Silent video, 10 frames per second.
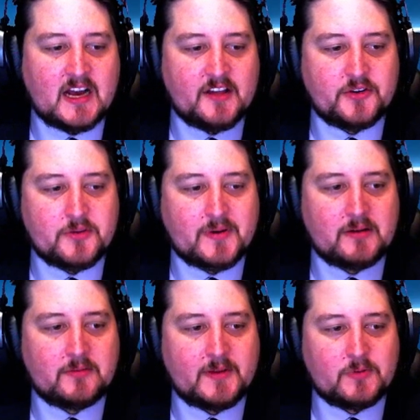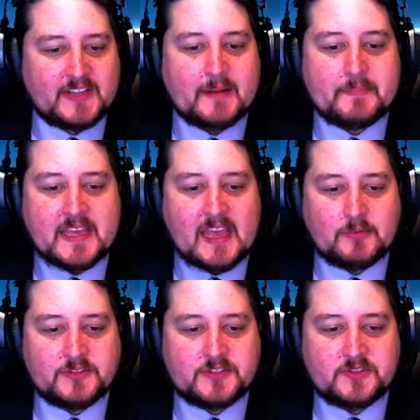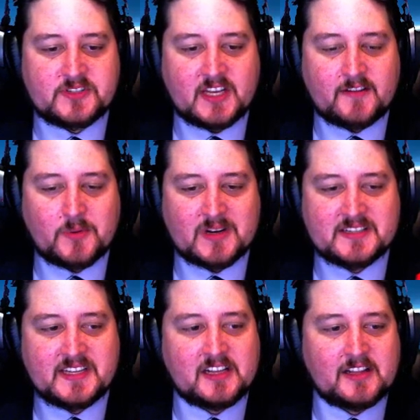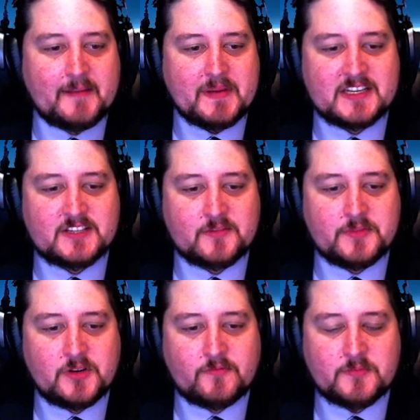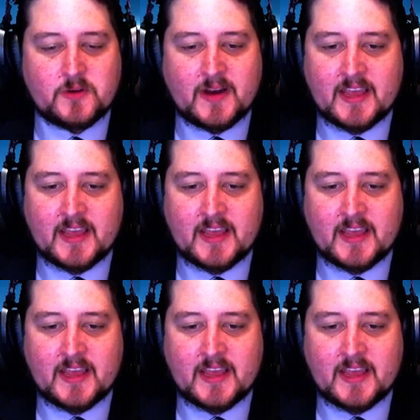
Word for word: though you probably will not be able to see it. If you want to see the clip, it is from Noob from UA.